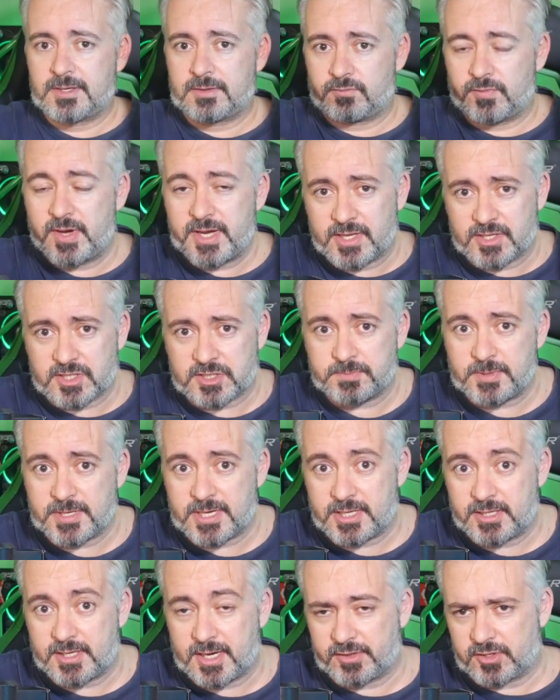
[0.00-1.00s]
regular
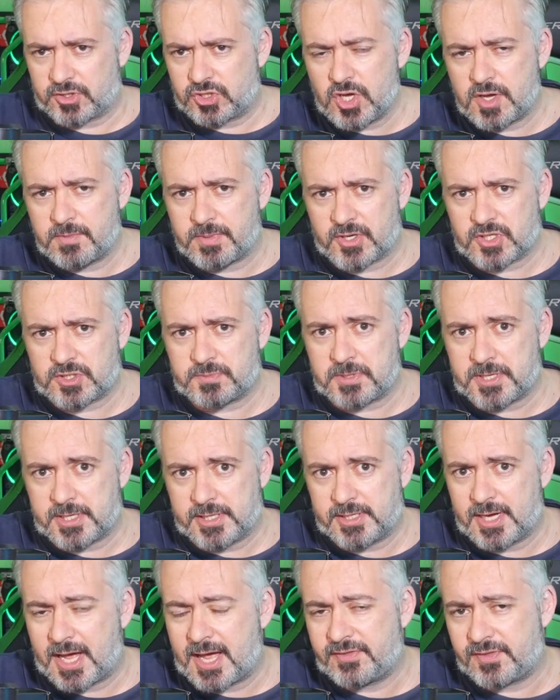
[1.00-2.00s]
speed and the turbo
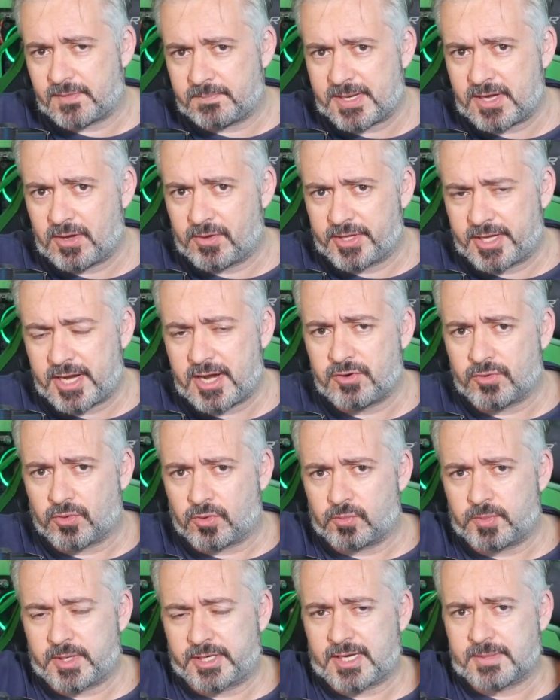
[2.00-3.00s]
speed aren't the be-all and
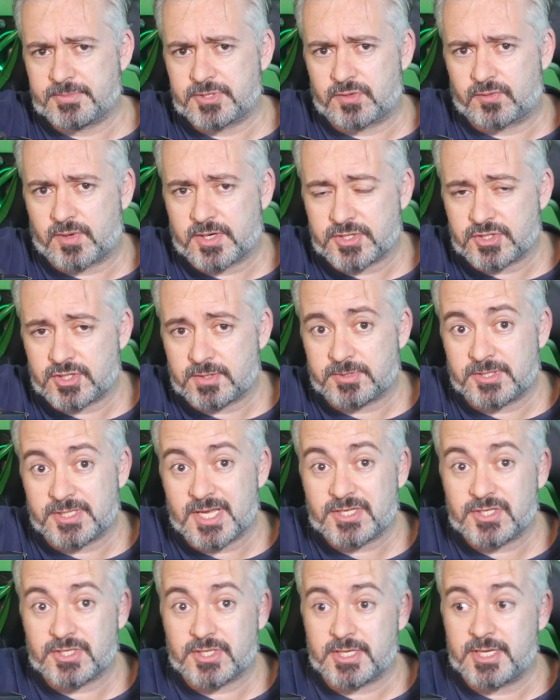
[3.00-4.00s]
end-all when it comes to Ryzen chips. It's
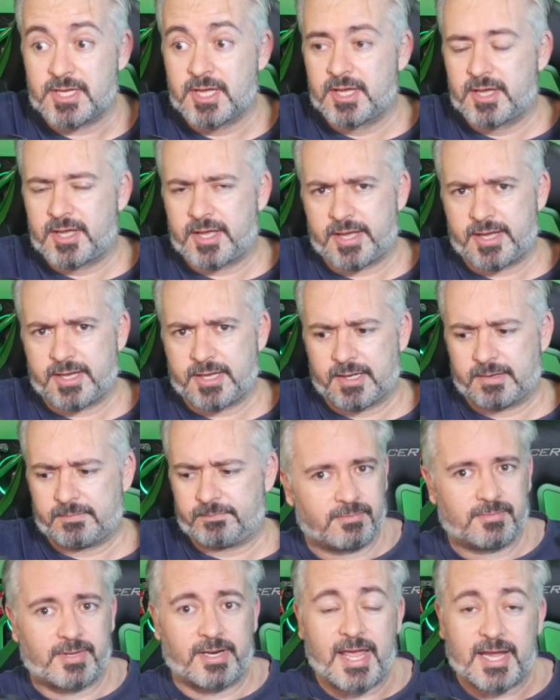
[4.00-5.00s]
actually a,
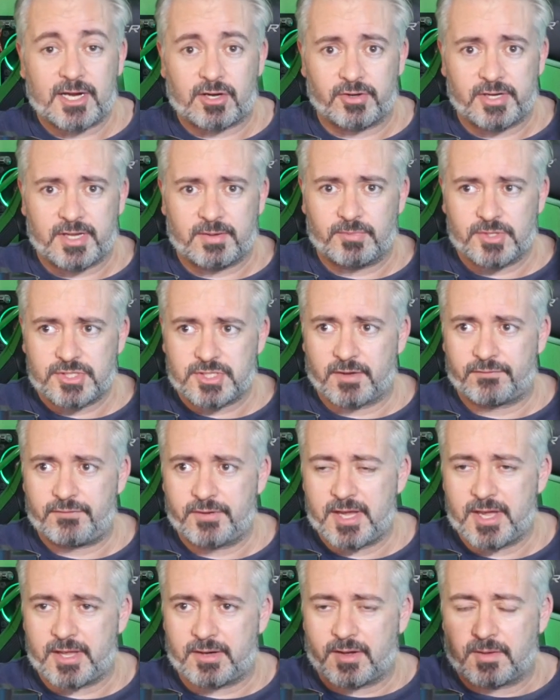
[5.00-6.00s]
an acronym, which I
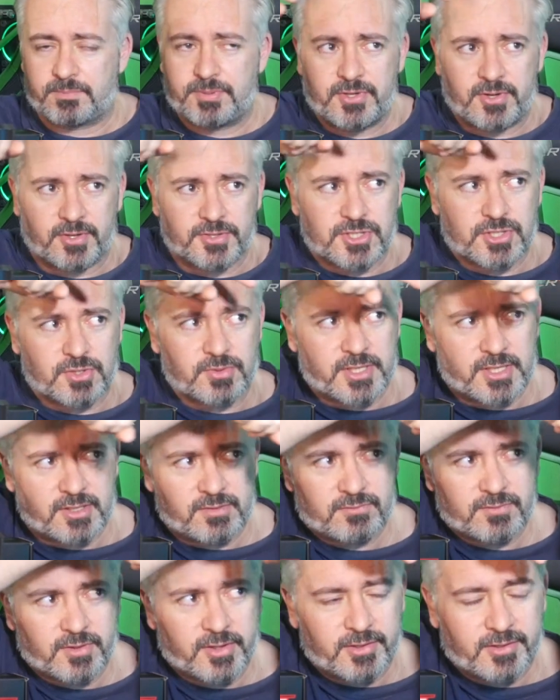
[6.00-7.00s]
forget. I'll put it on
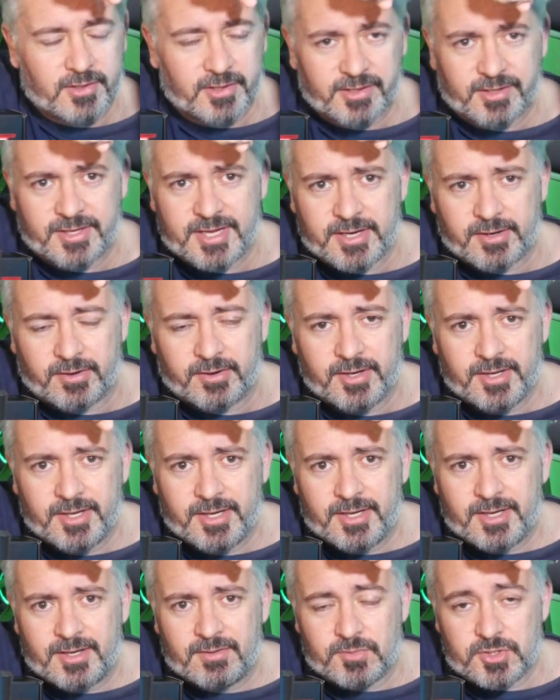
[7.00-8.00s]
screen right like here,
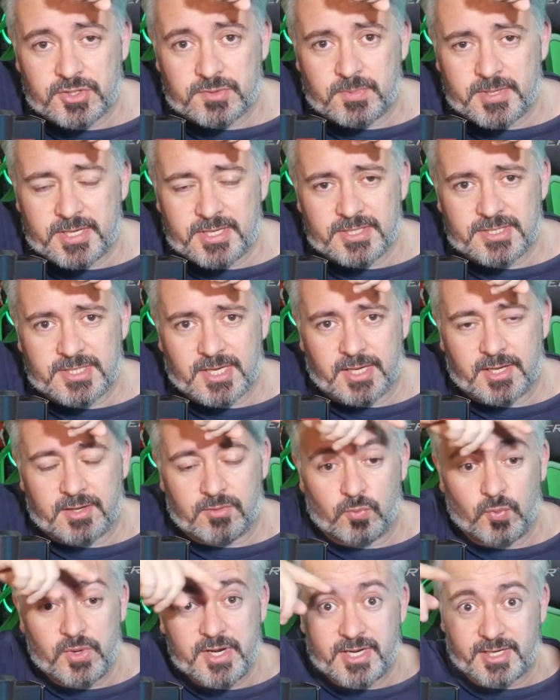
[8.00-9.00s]
which means
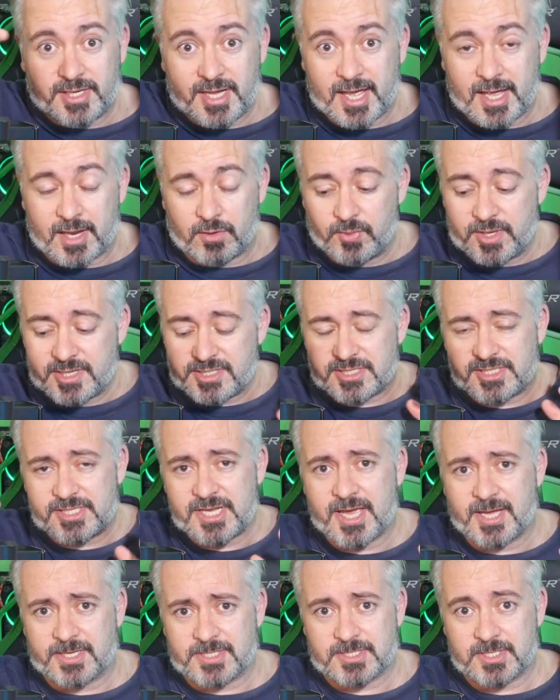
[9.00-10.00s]
when it
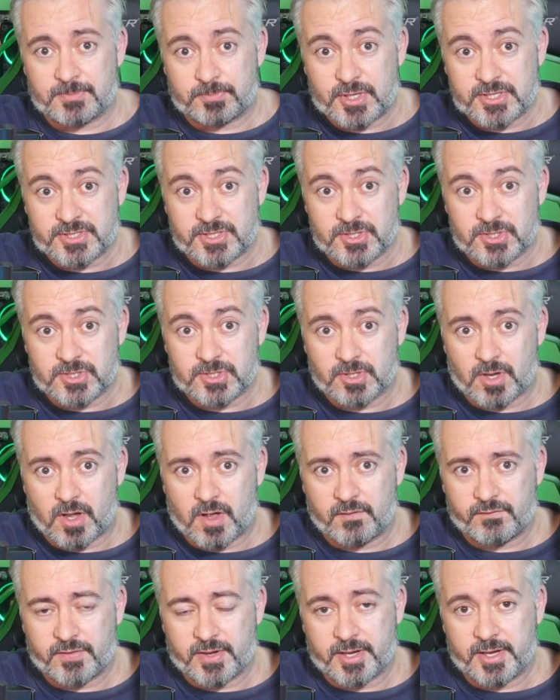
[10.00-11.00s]
detects the presence
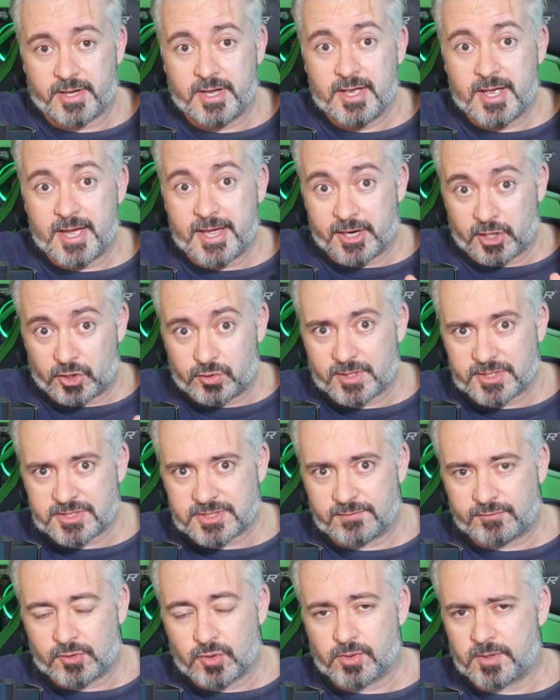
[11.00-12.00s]
of an
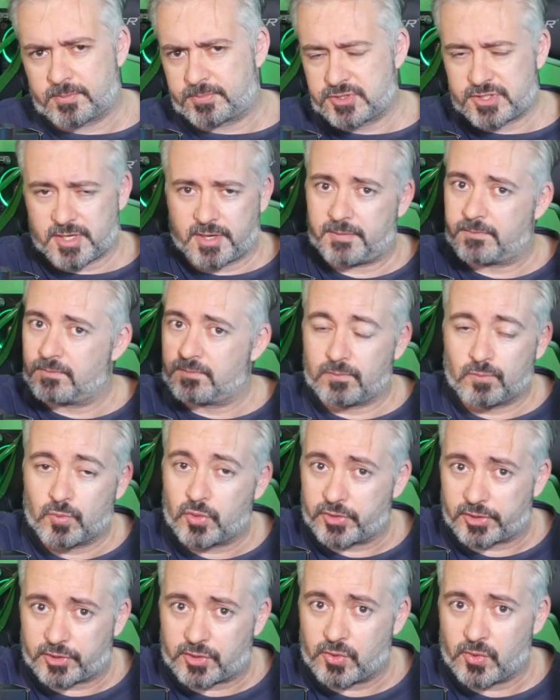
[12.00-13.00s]
aggressive cooler, so
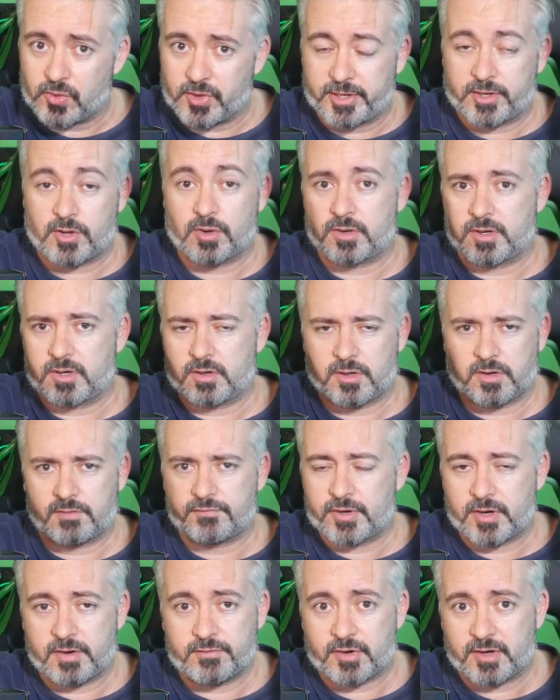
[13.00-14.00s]
water cooling or a
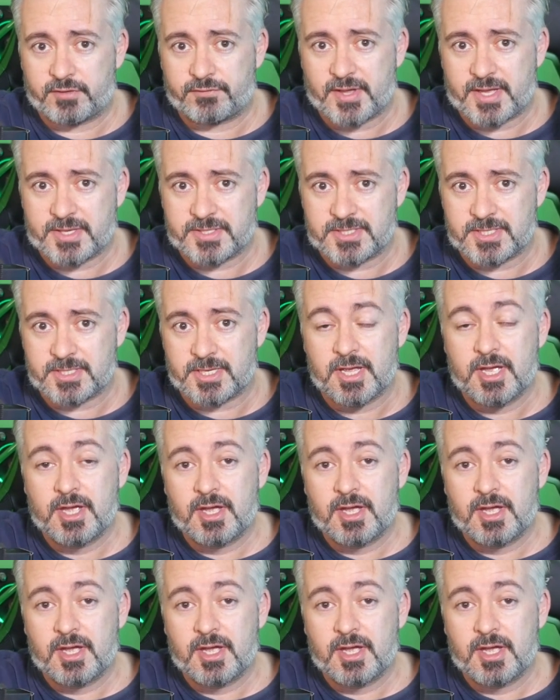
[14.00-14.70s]
very, very fancy